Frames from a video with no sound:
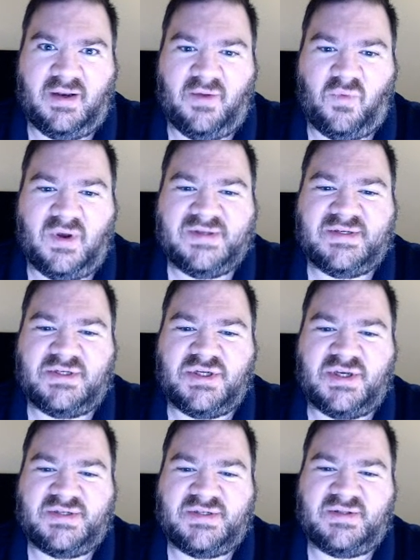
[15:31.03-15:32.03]
It wasn't
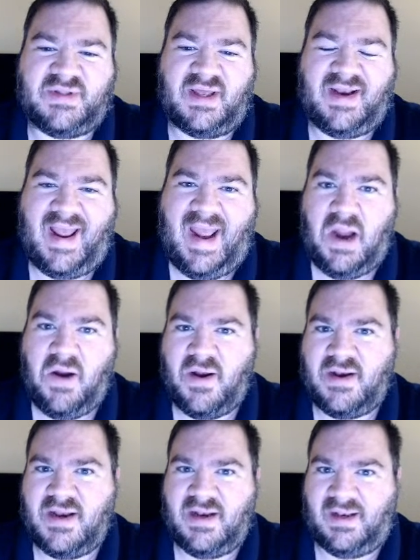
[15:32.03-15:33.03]
just that
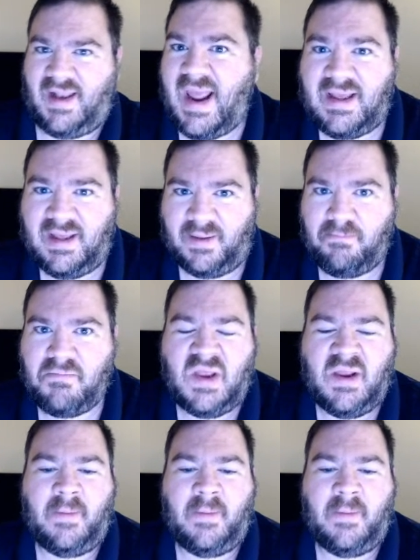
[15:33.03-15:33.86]
Herod didn't like him,